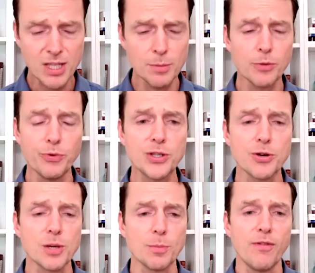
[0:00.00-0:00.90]
Some of the
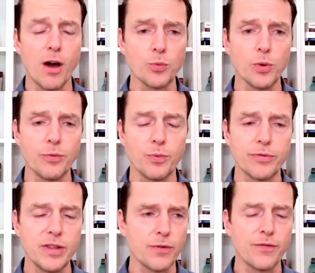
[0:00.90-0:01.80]
research I'm involved with
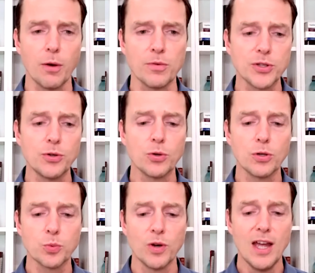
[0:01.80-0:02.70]
with different
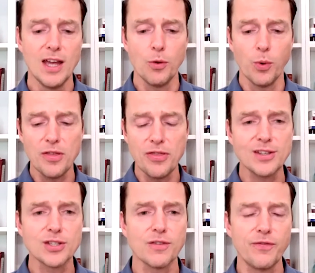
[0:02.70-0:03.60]
pharmaceuticals, where, you know, one of the
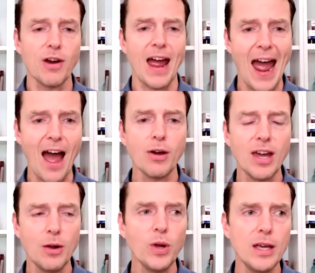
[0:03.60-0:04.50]
things is to figure out how
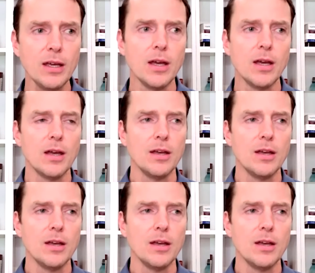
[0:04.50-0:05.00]
can we,